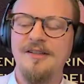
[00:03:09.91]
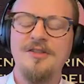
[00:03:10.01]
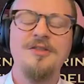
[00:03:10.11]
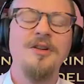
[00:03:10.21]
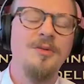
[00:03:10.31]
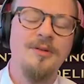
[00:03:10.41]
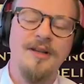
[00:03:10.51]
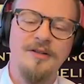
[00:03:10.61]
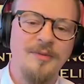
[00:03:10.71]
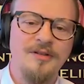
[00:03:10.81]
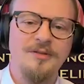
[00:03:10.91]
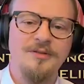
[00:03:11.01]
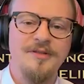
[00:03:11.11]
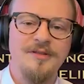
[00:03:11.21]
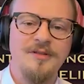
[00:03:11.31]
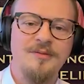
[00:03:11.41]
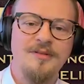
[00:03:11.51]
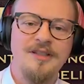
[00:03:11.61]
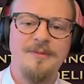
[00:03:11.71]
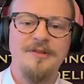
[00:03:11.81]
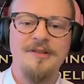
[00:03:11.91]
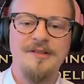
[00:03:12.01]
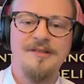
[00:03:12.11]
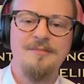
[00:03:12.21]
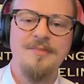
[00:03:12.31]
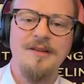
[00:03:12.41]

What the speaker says: is so detrimental to the student experience.